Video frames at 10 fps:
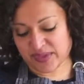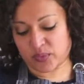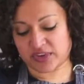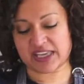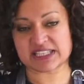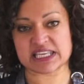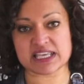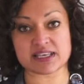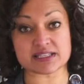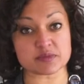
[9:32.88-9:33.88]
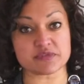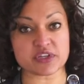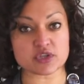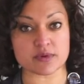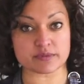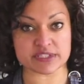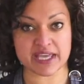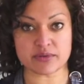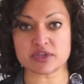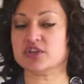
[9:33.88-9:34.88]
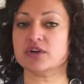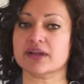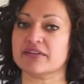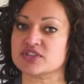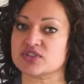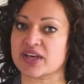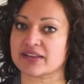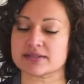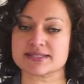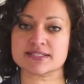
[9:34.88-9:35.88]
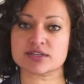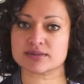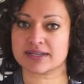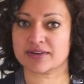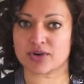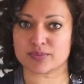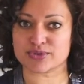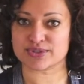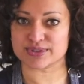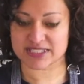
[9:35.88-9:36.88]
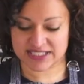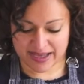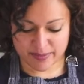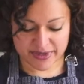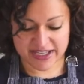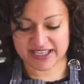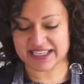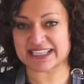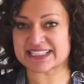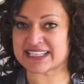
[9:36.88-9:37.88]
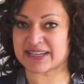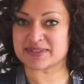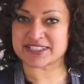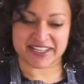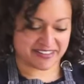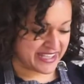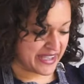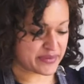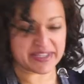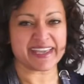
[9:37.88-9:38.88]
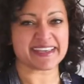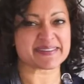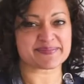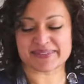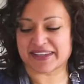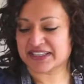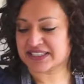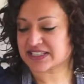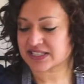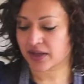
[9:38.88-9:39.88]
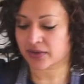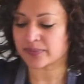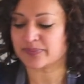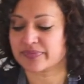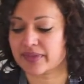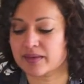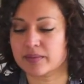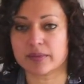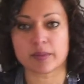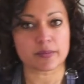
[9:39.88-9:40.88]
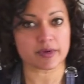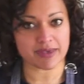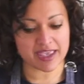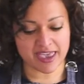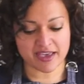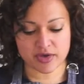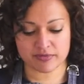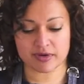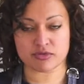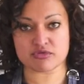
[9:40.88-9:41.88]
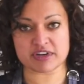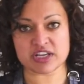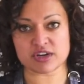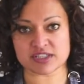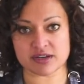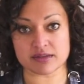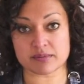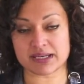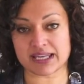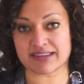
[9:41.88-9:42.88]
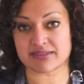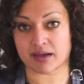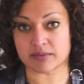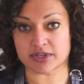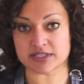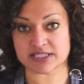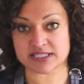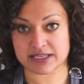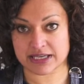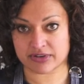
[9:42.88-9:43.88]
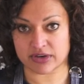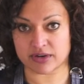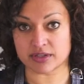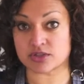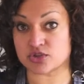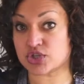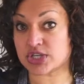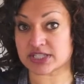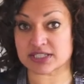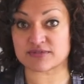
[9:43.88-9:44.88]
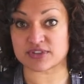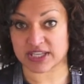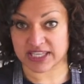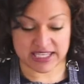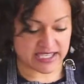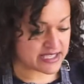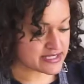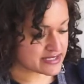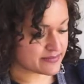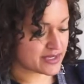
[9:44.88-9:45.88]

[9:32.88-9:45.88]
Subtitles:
with getting some of those bubbles out, you don't have to do that, that's totally an optional step. It is time to decorate our cake. So, bring my cake over. I've already got it on the plate that I'm going to serve it on, just for ease.